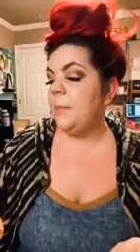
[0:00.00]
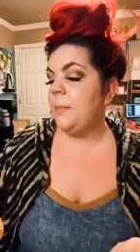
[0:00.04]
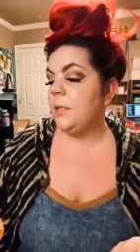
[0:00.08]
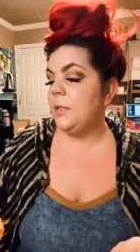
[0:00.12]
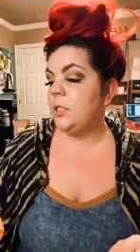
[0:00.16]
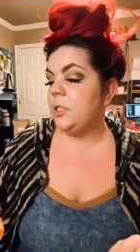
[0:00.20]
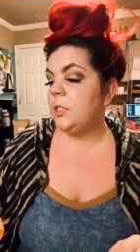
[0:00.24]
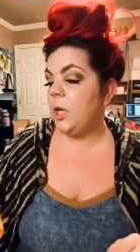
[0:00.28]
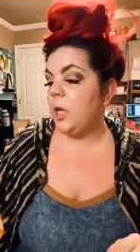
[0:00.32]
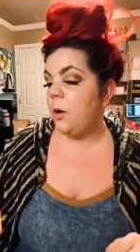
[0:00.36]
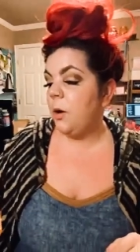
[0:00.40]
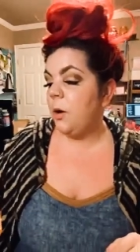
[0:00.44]

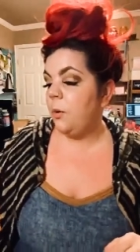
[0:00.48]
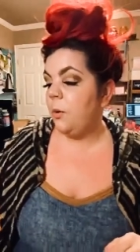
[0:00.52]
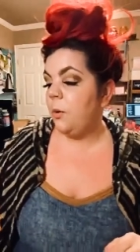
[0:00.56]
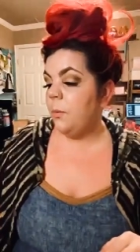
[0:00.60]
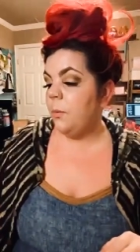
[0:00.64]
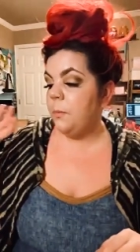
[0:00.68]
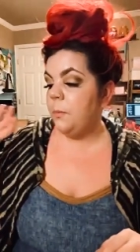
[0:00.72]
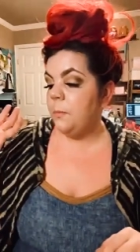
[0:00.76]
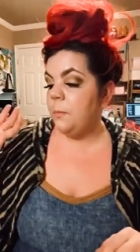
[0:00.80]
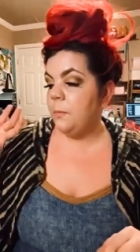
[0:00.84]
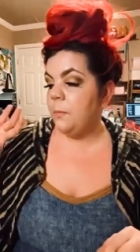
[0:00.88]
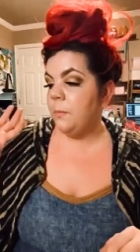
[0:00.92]

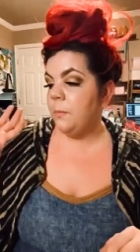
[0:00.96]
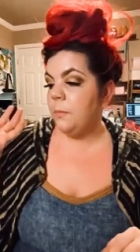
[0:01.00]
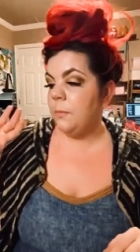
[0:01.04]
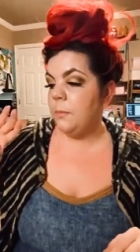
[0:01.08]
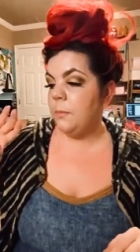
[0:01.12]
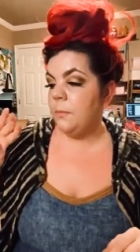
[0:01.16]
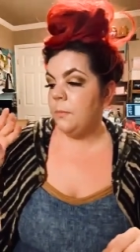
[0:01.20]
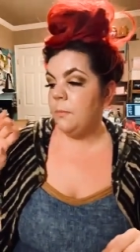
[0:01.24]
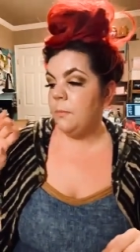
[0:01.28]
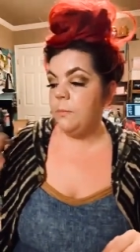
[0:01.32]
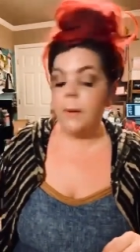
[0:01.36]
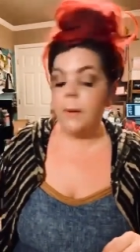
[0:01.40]
So
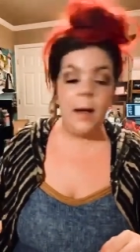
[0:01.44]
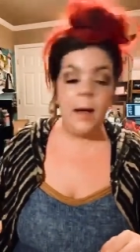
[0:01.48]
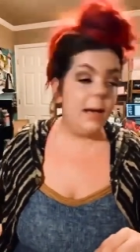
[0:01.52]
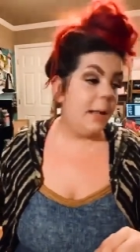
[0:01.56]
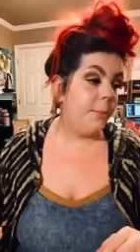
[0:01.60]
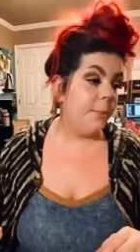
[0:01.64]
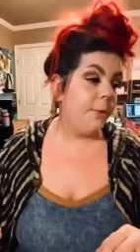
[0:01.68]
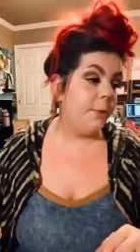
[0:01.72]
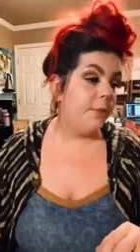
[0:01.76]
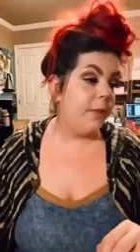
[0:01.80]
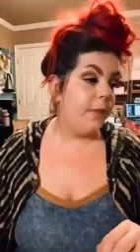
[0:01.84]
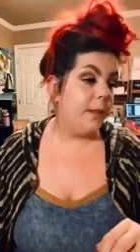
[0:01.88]

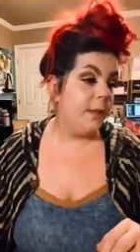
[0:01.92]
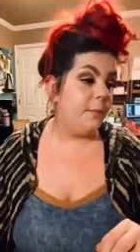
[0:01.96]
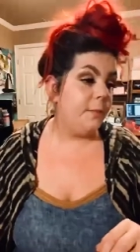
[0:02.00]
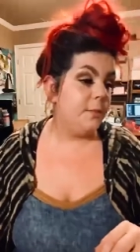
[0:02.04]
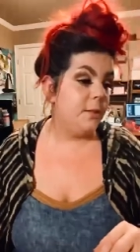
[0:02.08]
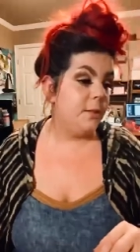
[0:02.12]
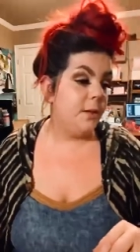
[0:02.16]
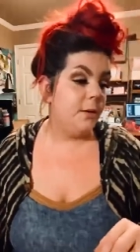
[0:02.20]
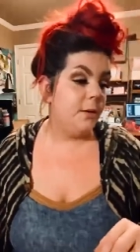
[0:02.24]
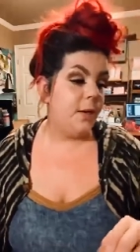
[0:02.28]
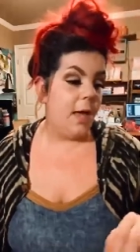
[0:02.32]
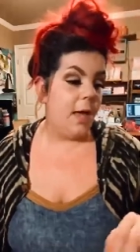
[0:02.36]
pineapple
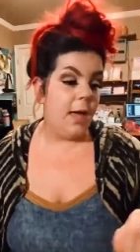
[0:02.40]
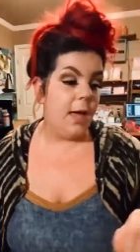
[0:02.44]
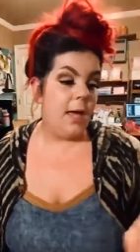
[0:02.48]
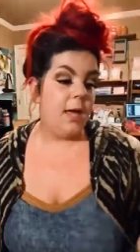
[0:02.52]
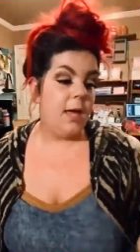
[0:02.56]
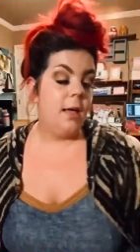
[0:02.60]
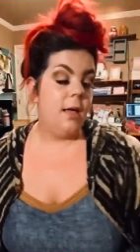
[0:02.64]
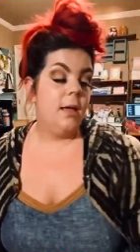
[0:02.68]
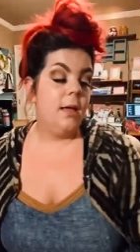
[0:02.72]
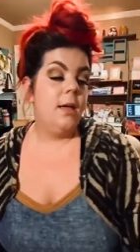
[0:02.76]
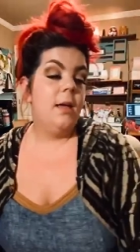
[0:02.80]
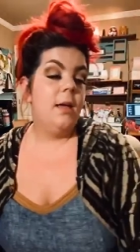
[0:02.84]
themed,
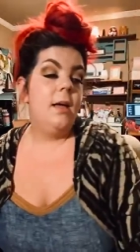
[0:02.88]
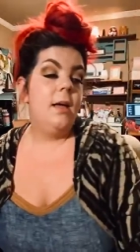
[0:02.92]
okay?